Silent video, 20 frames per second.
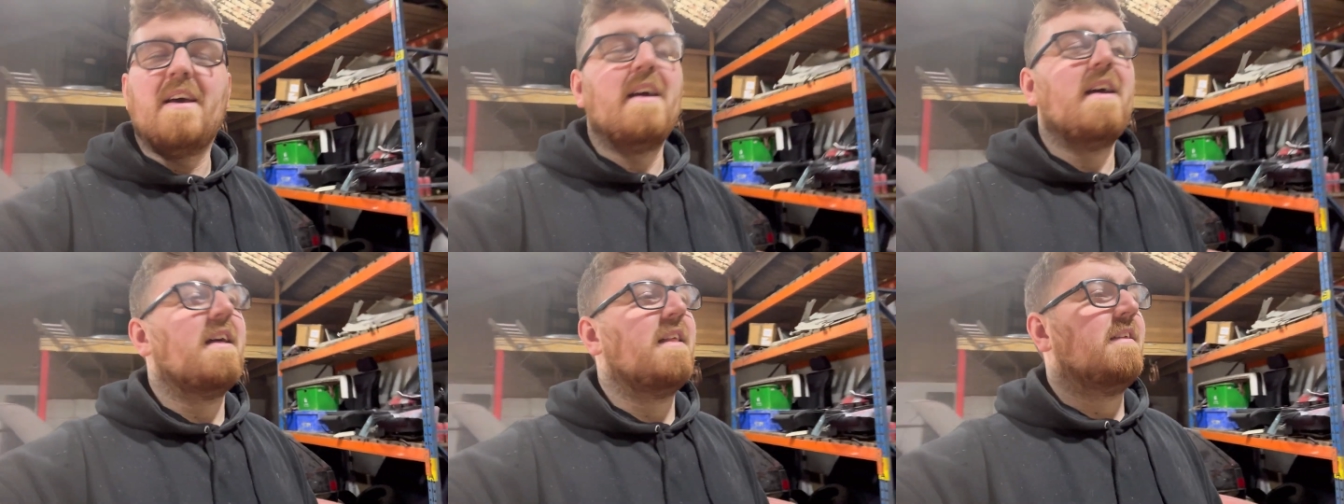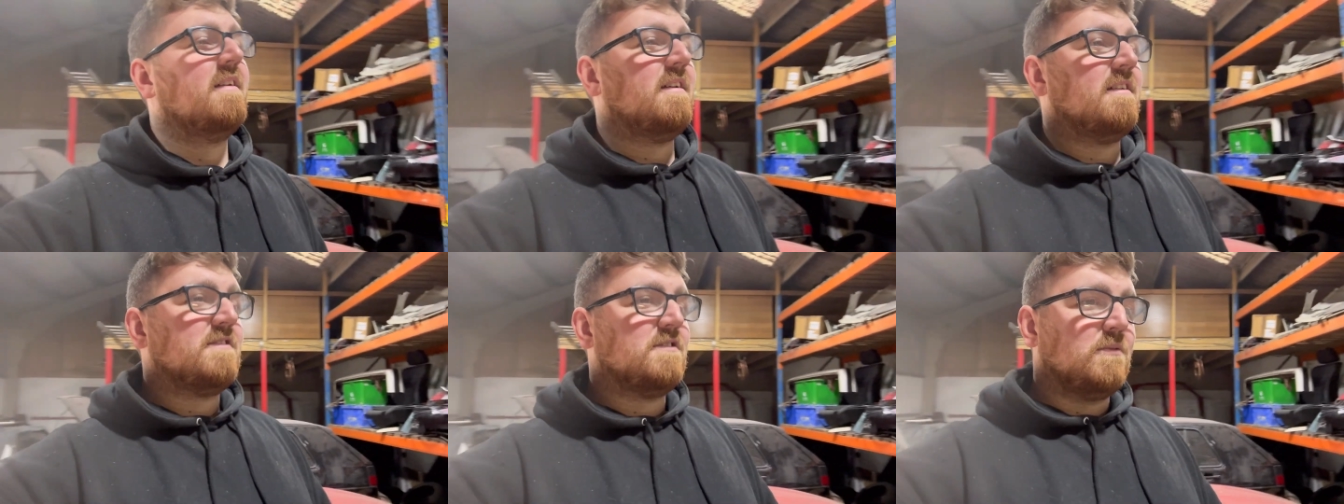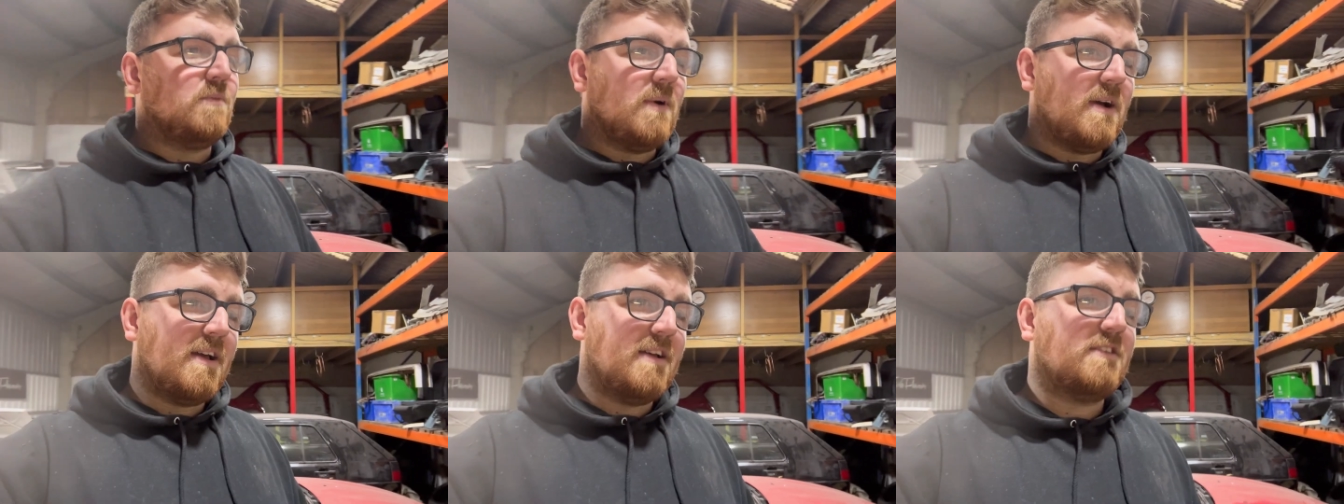and you have to
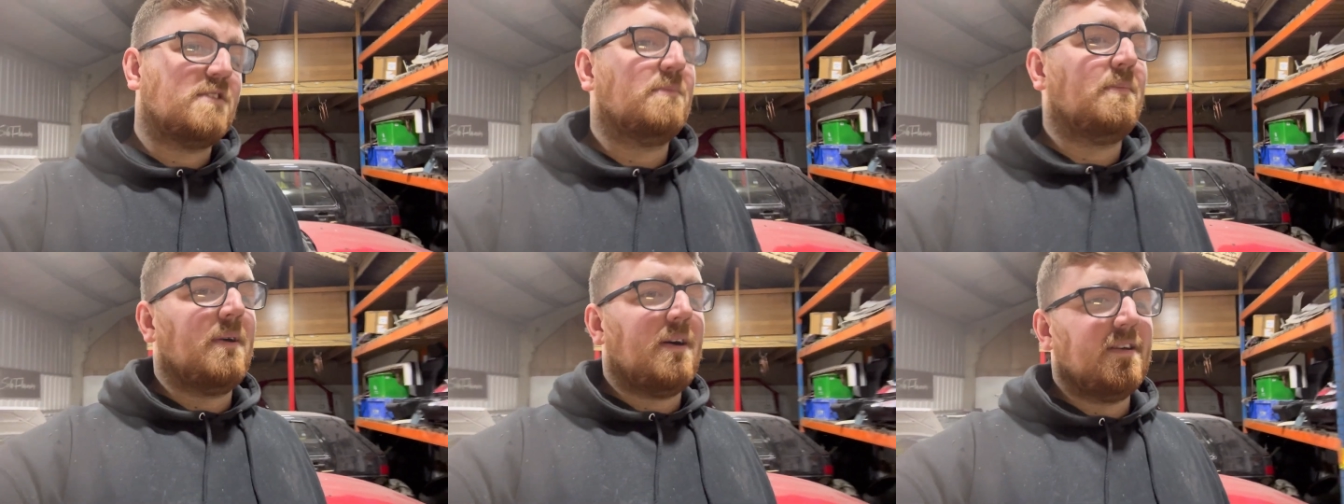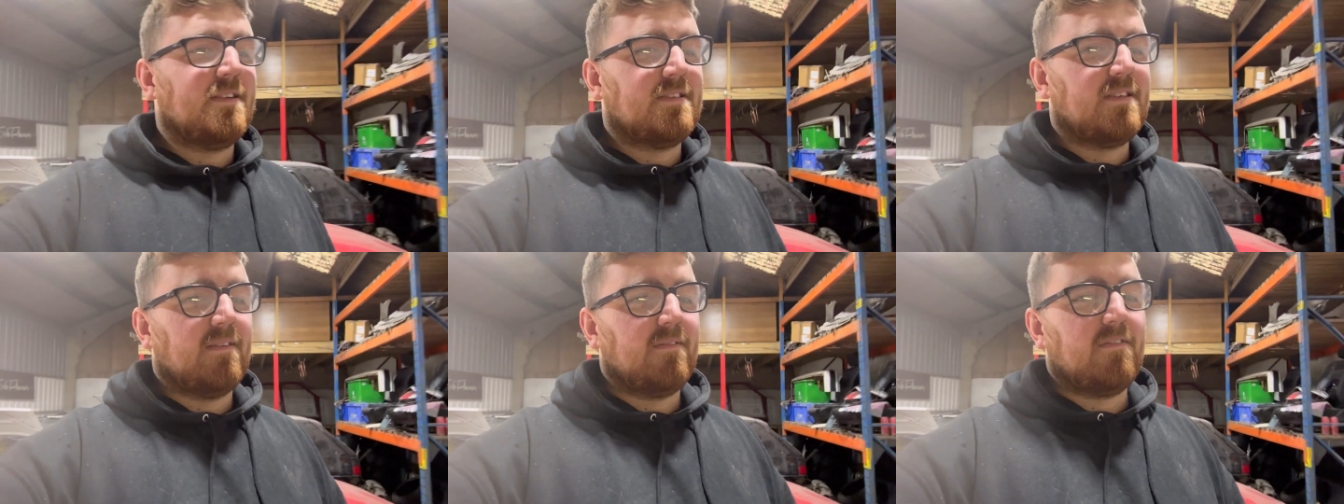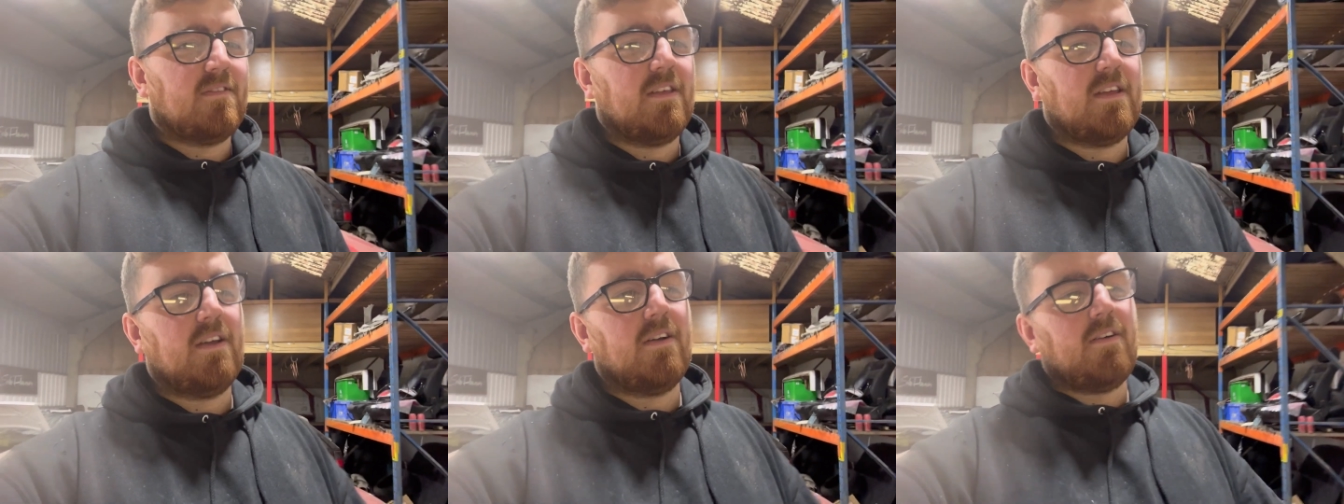wait to buy
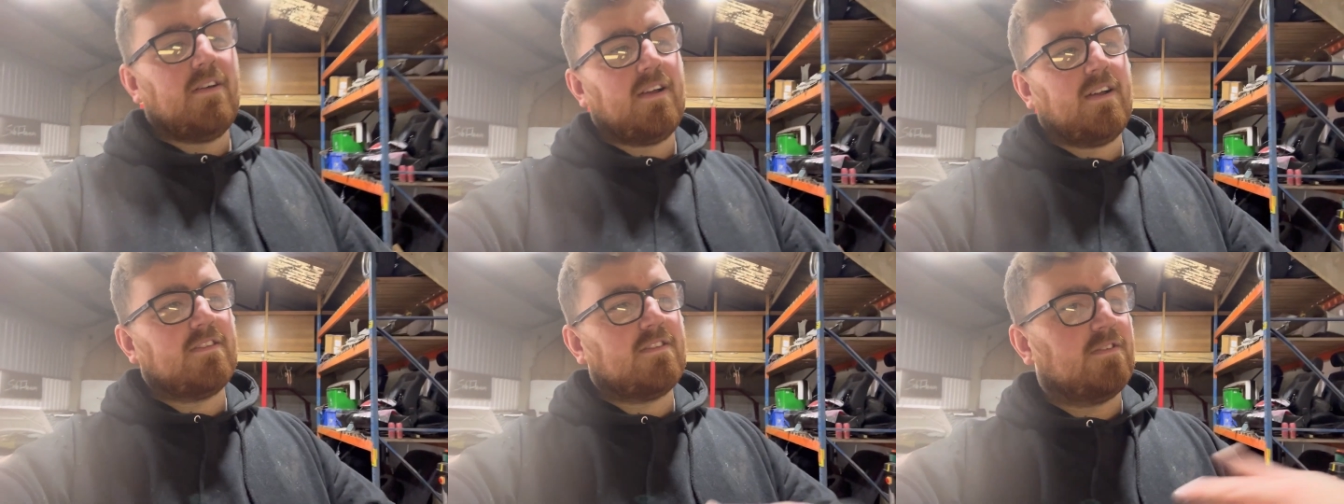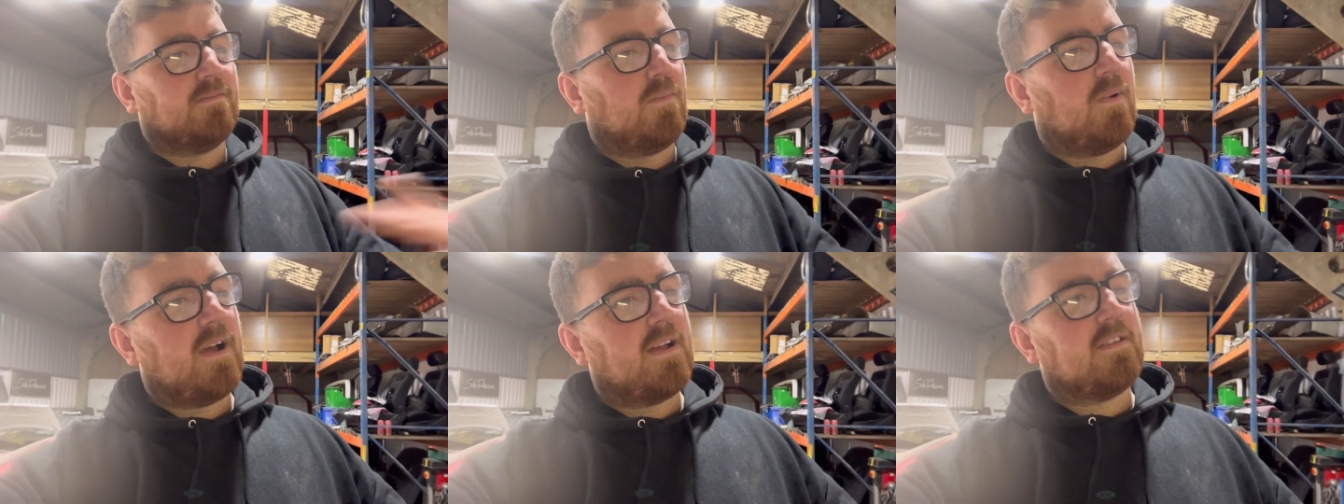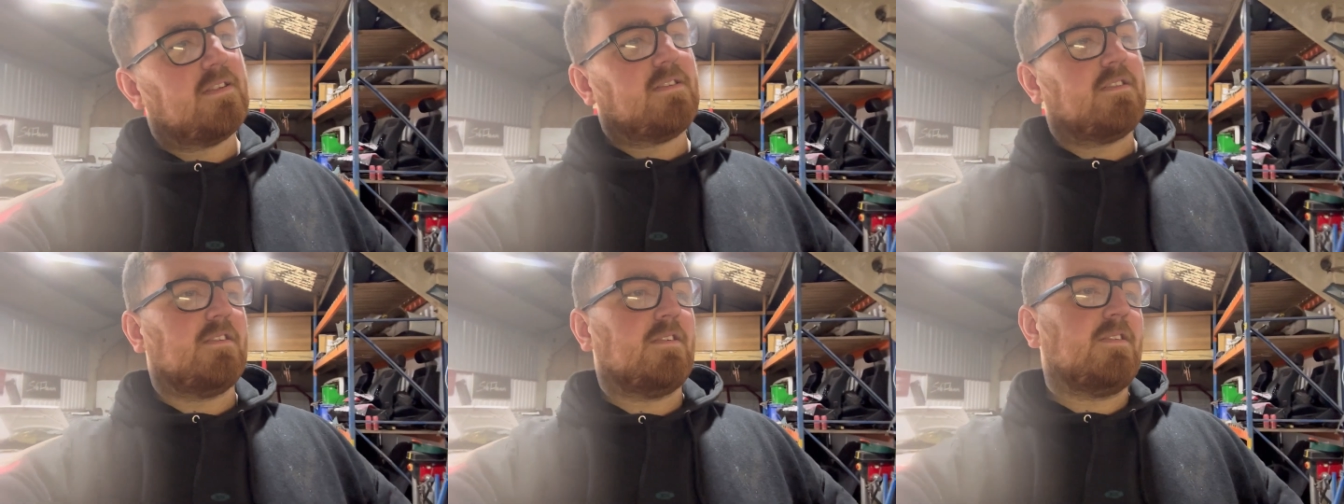something, or you have to wait
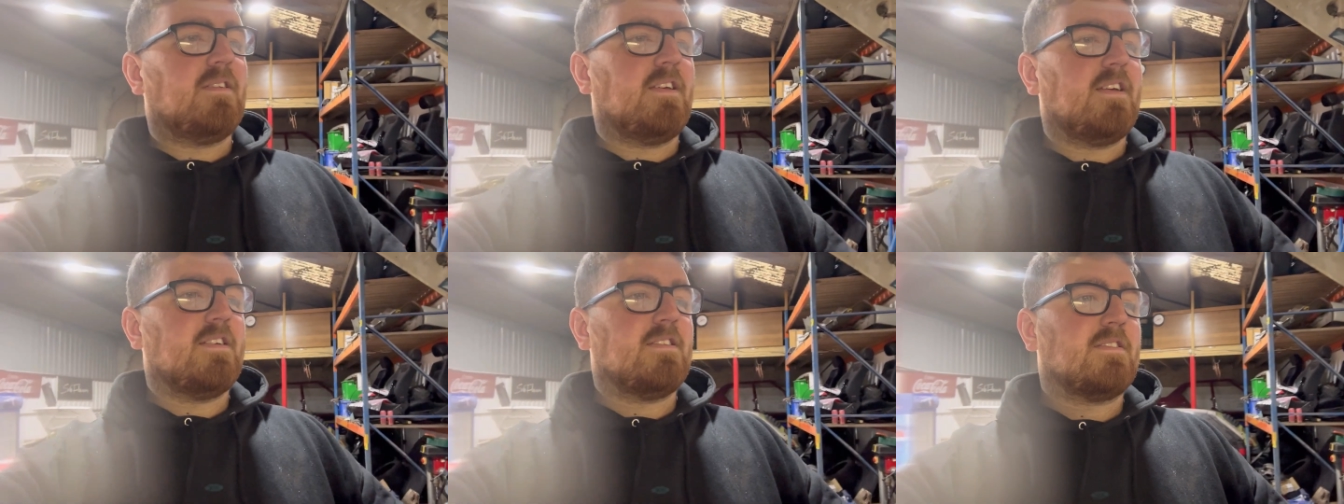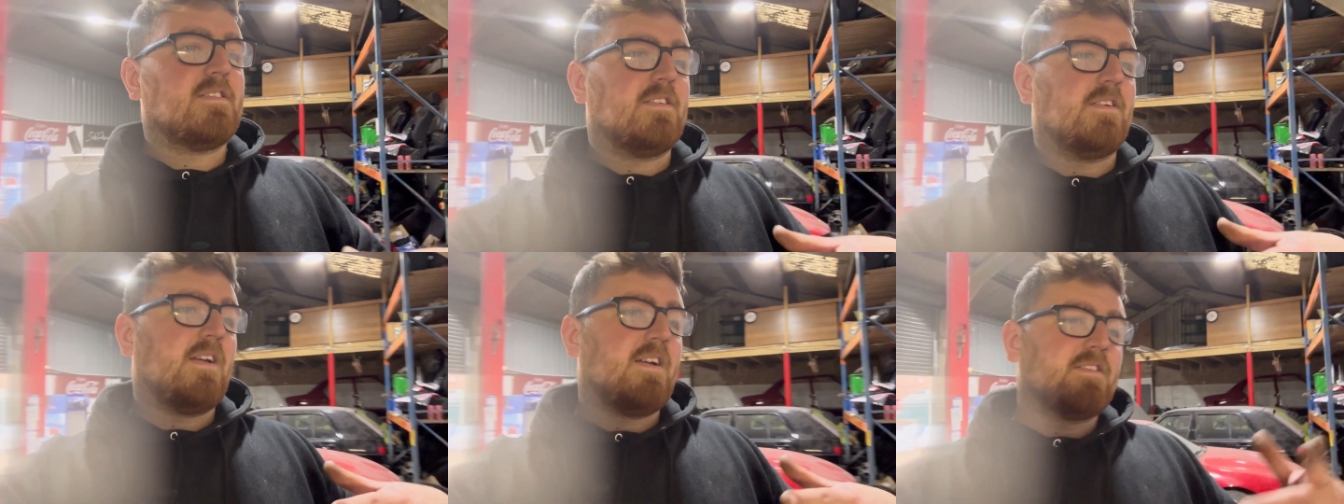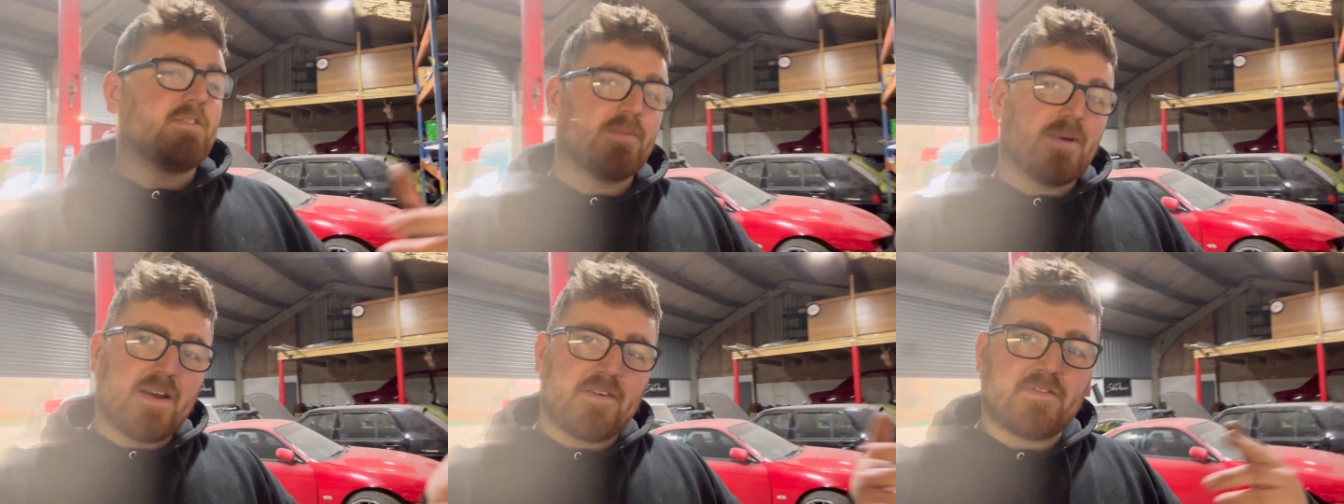to do this, you have
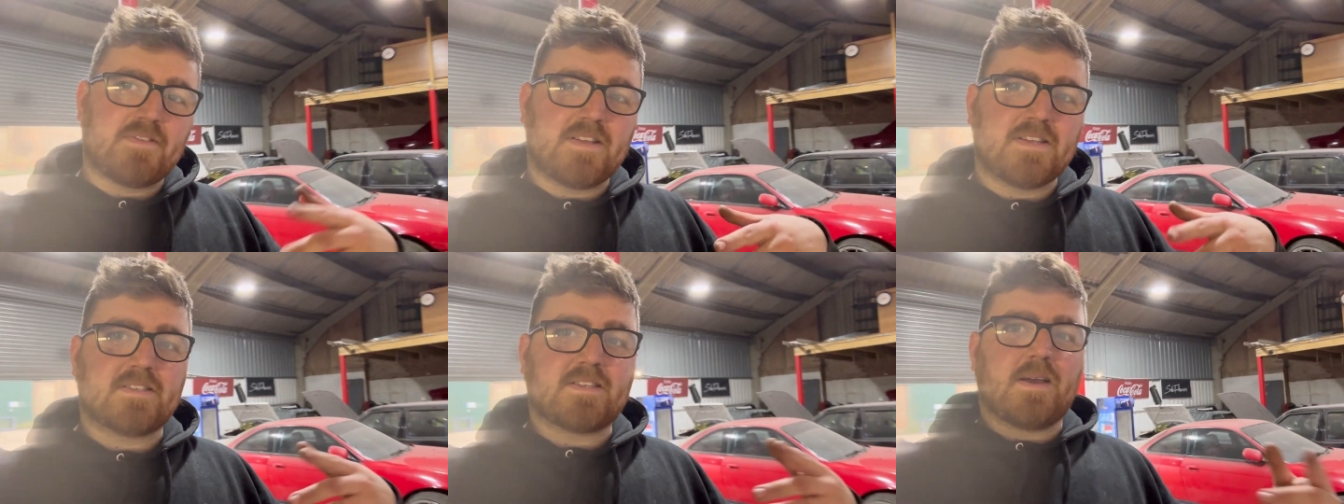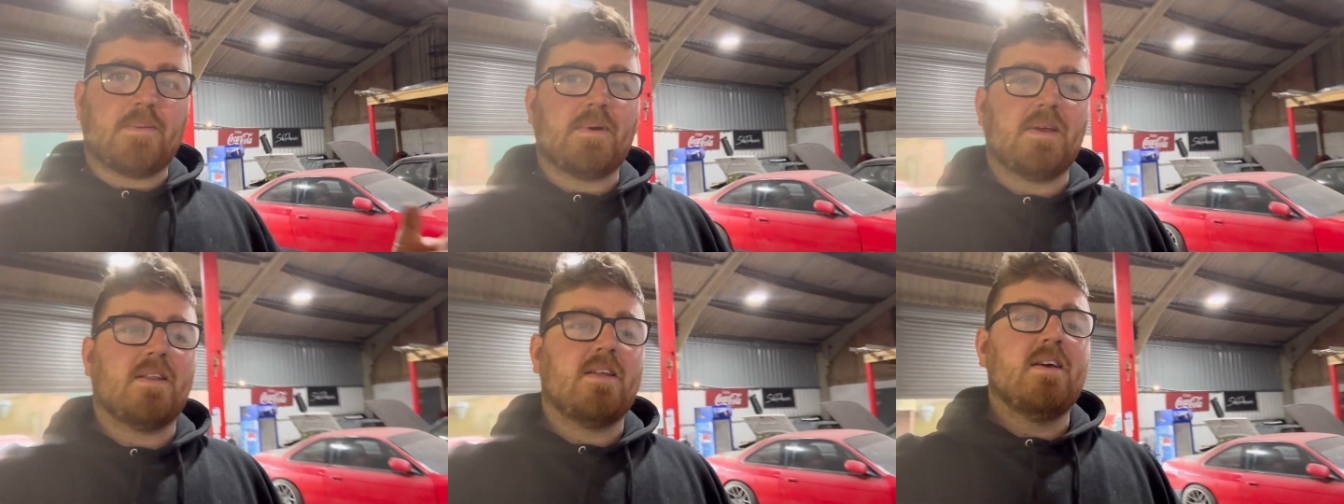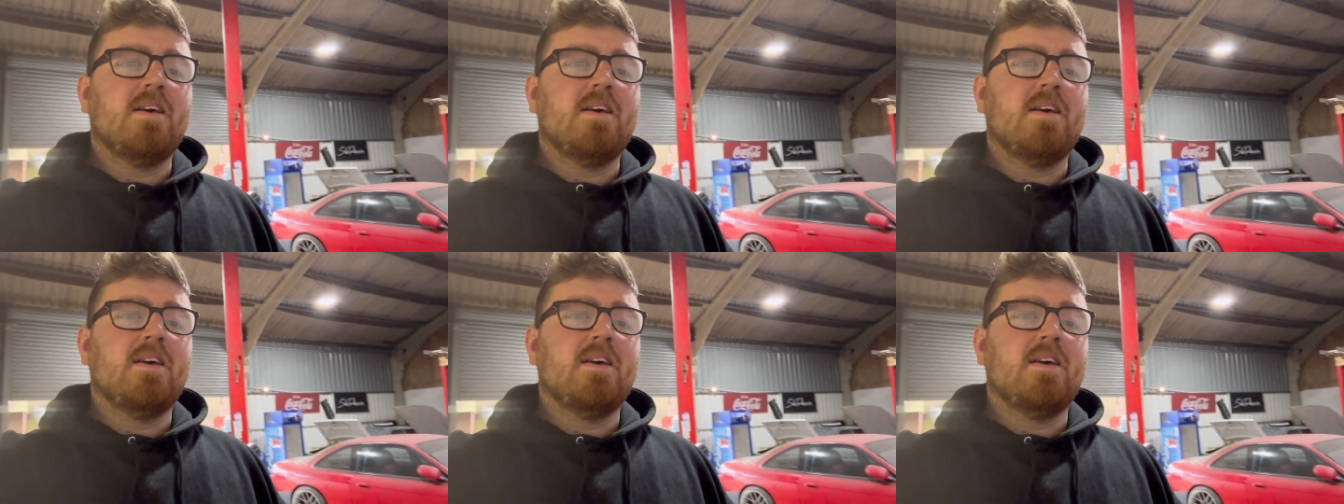to wait for this to come in.